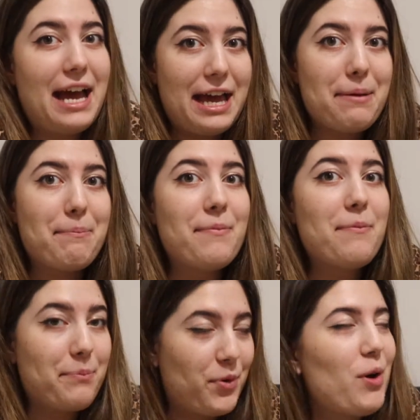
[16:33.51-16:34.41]
I am
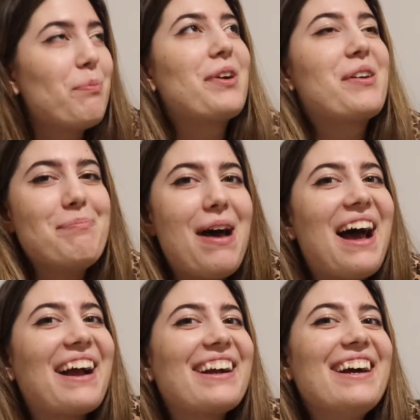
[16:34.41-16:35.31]
proper
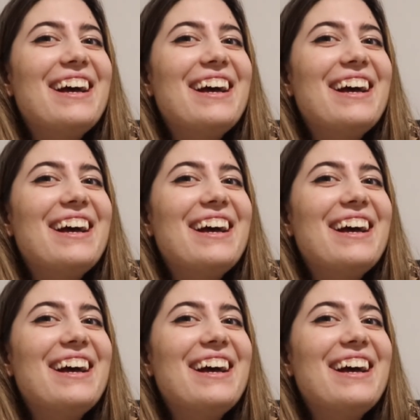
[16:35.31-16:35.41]
back,